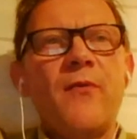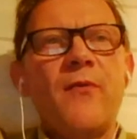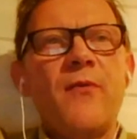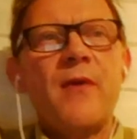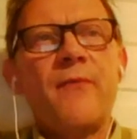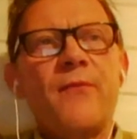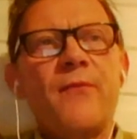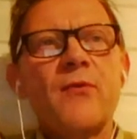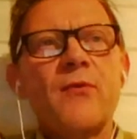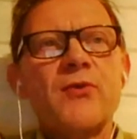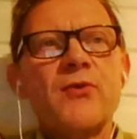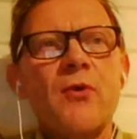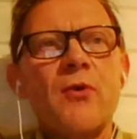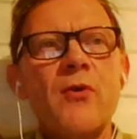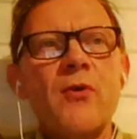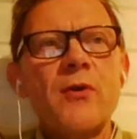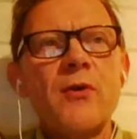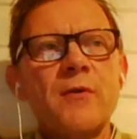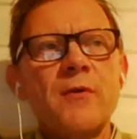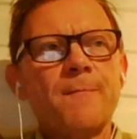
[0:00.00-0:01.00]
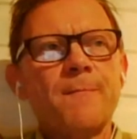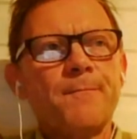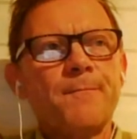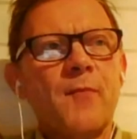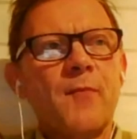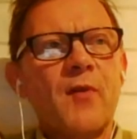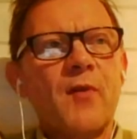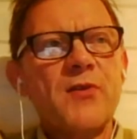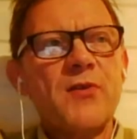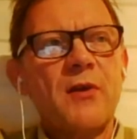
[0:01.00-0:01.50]
if you join
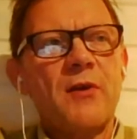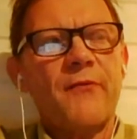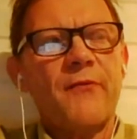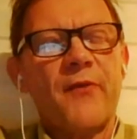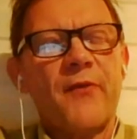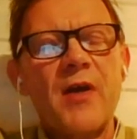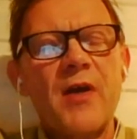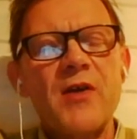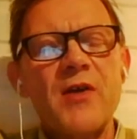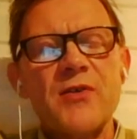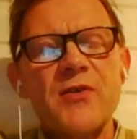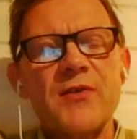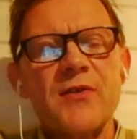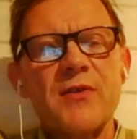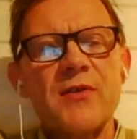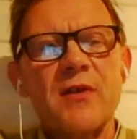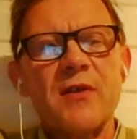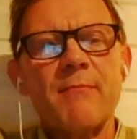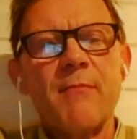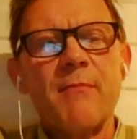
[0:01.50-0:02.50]
a certification system,